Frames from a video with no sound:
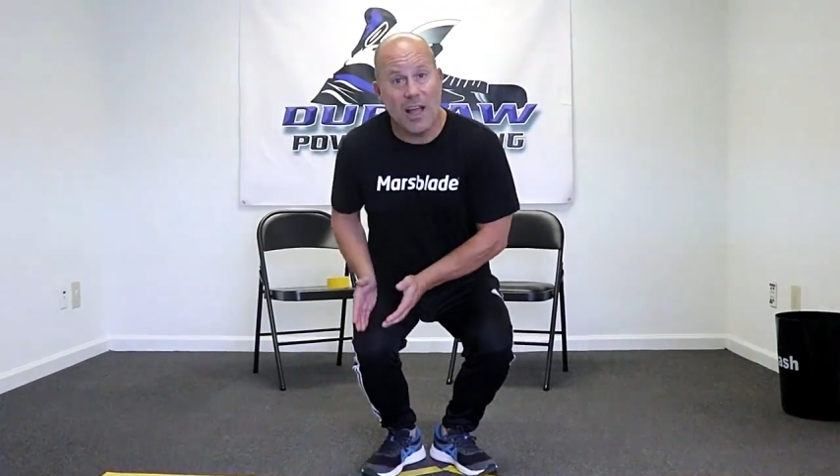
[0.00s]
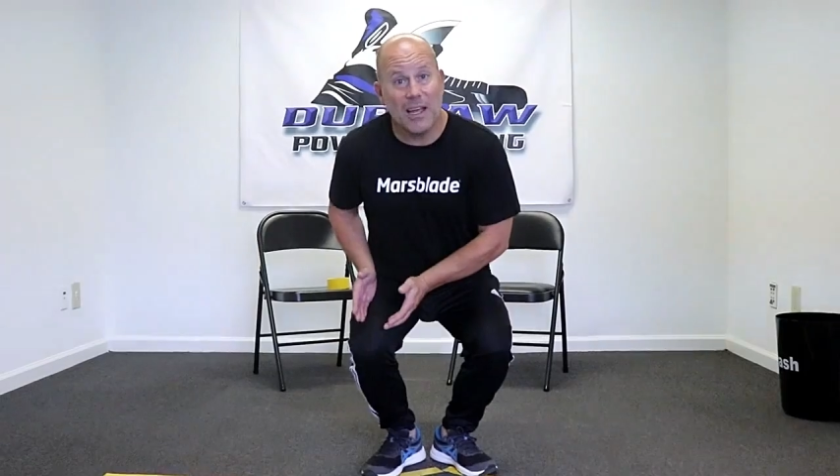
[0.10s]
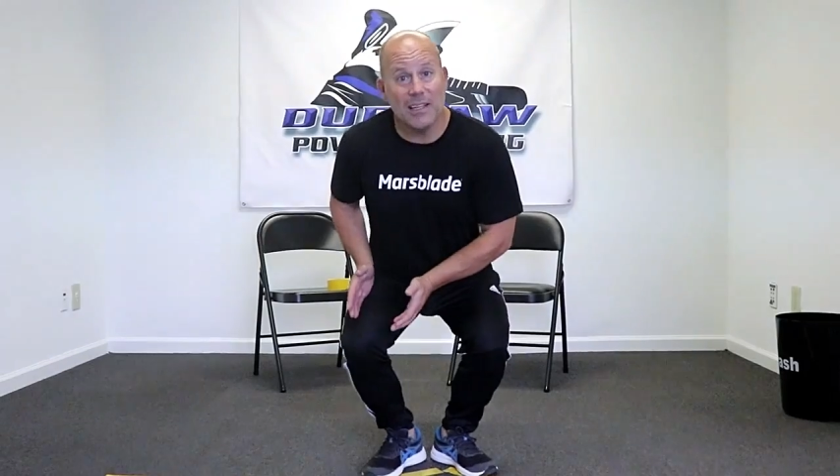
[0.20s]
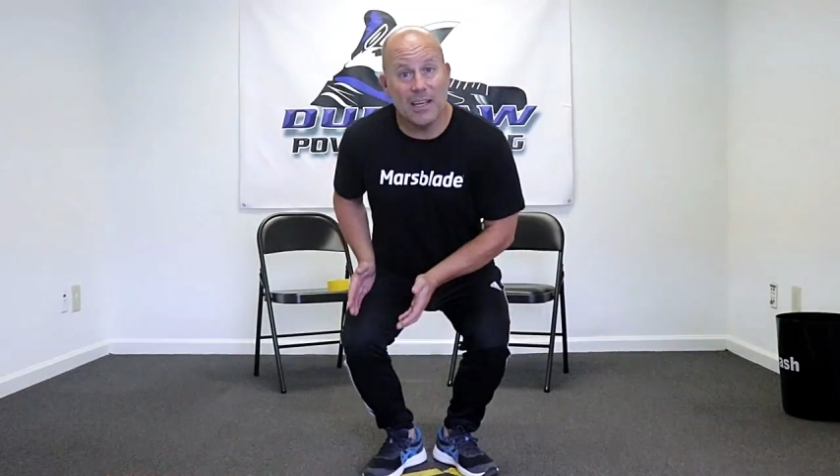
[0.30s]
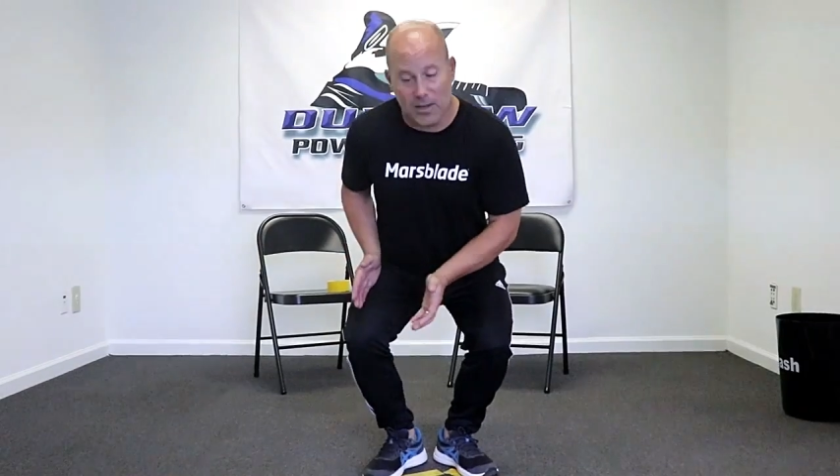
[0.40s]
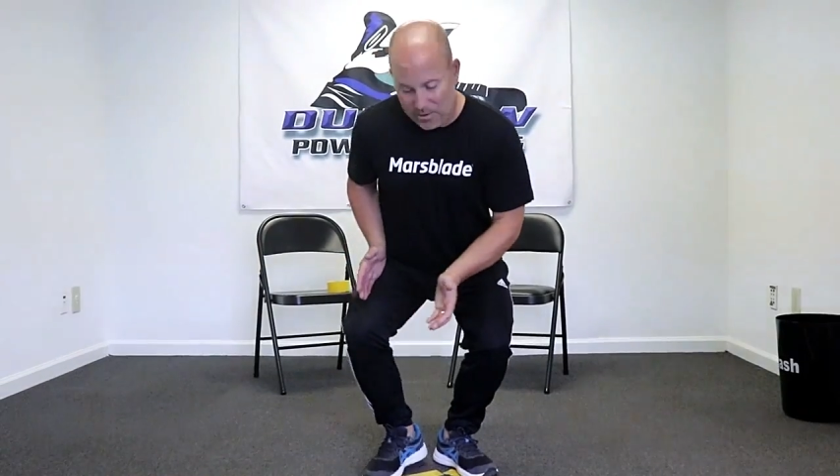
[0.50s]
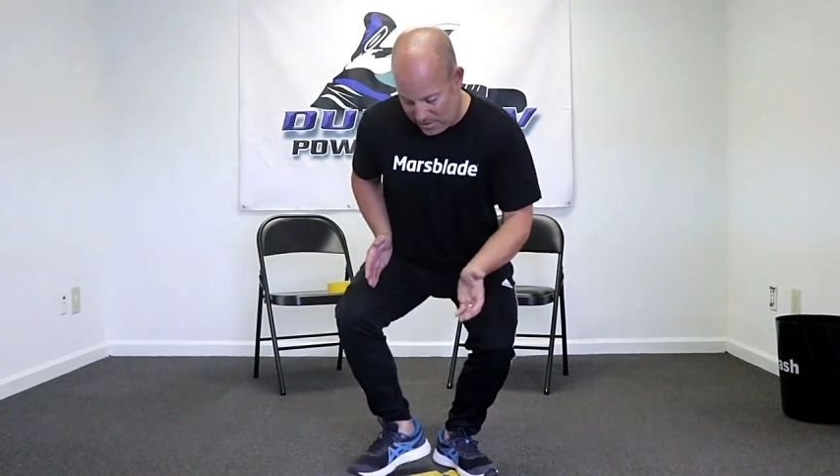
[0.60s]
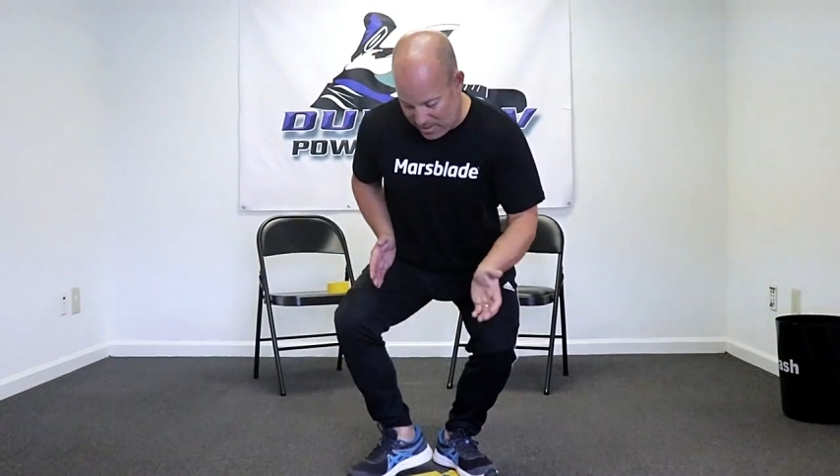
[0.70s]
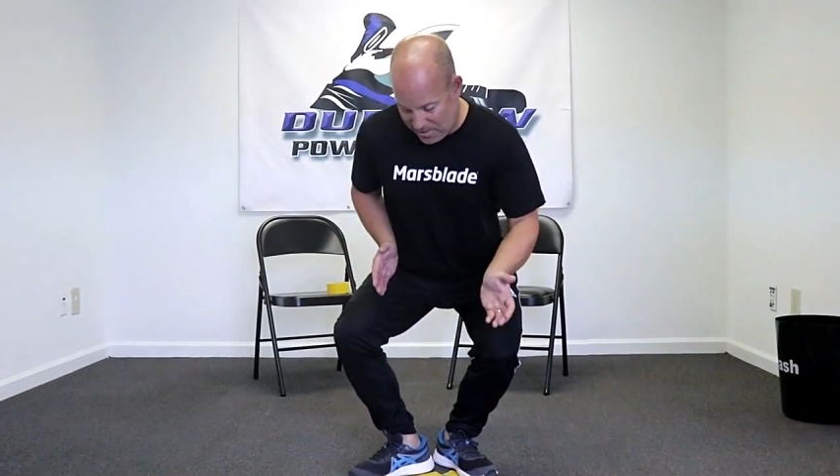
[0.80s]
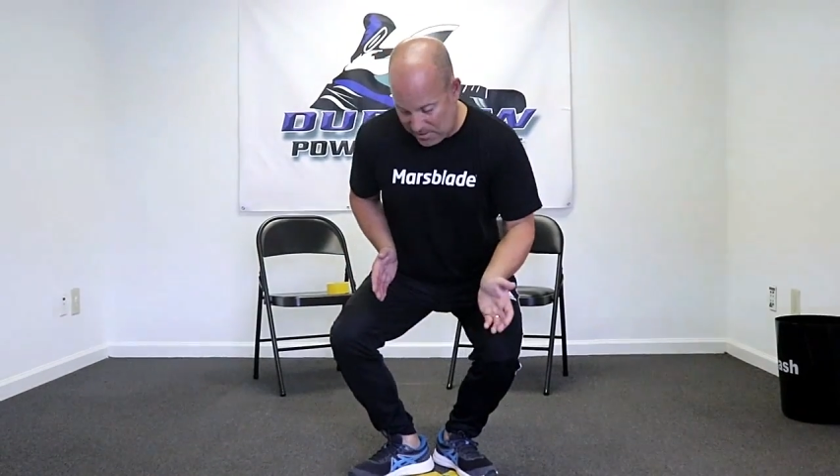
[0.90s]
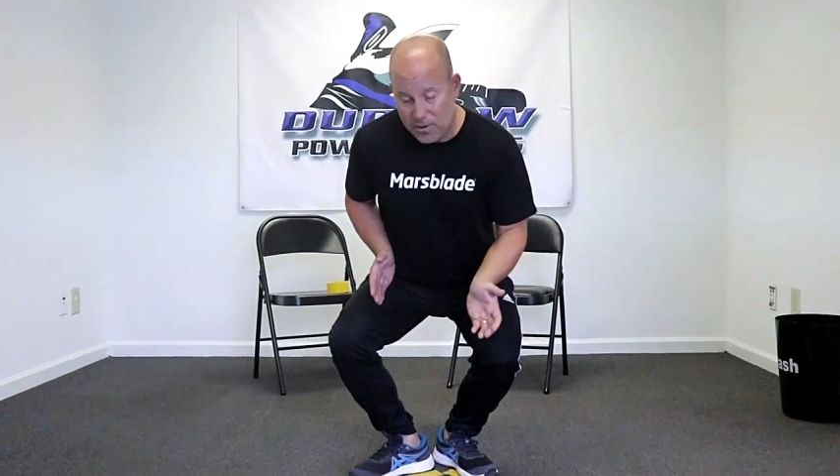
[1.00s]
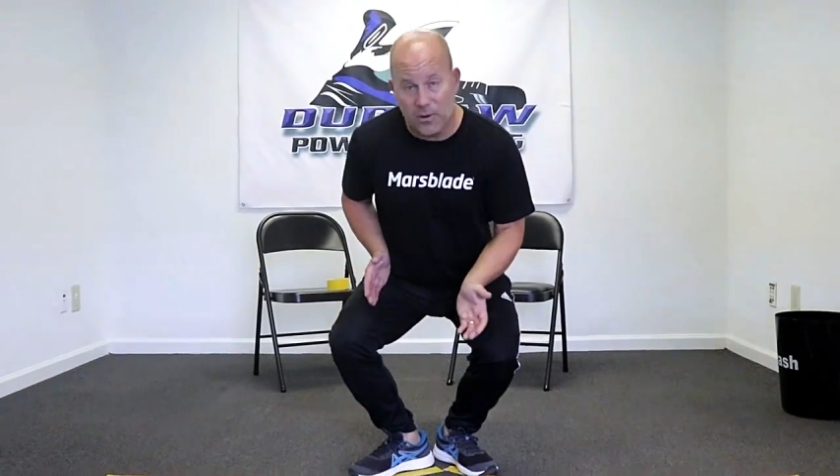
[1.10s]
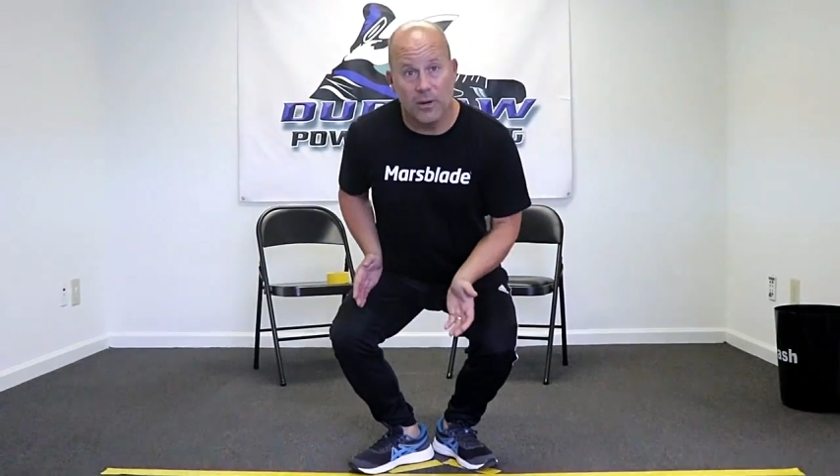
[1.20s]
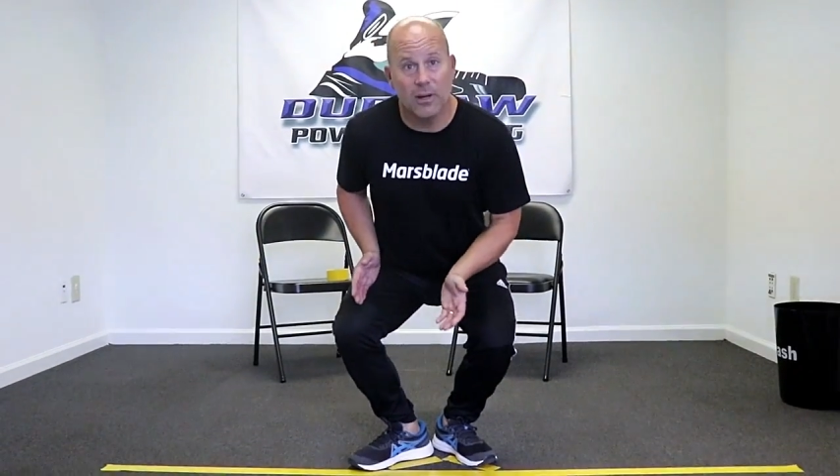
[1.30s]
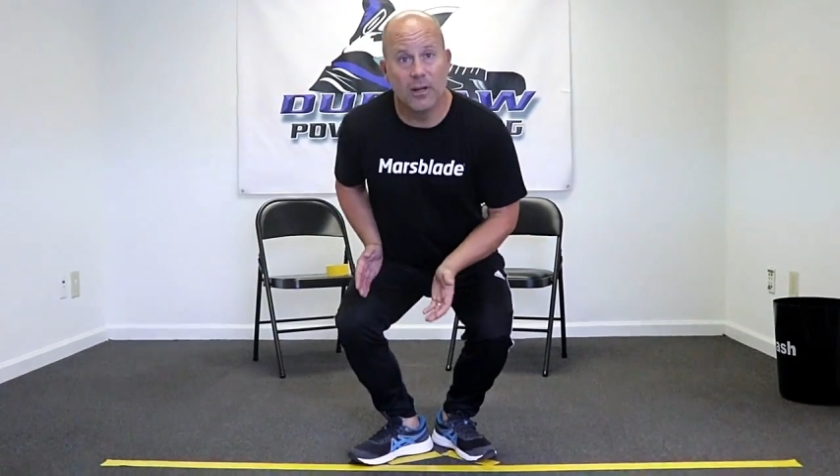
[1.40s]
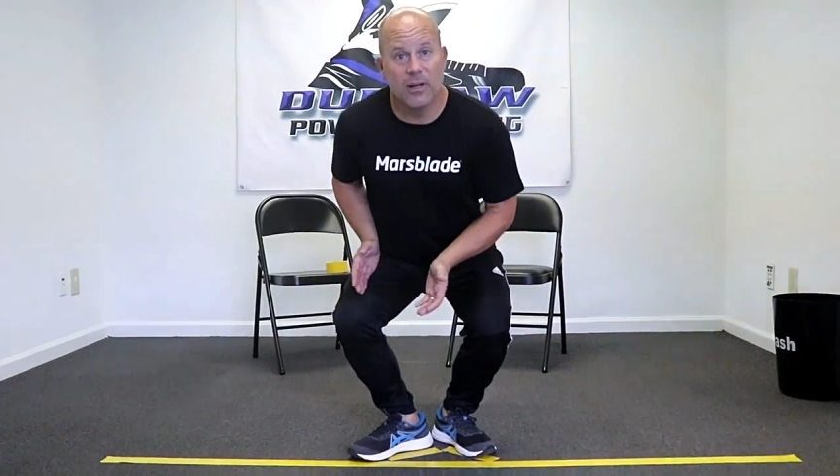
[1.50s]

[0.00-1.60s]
glide leg underneath you,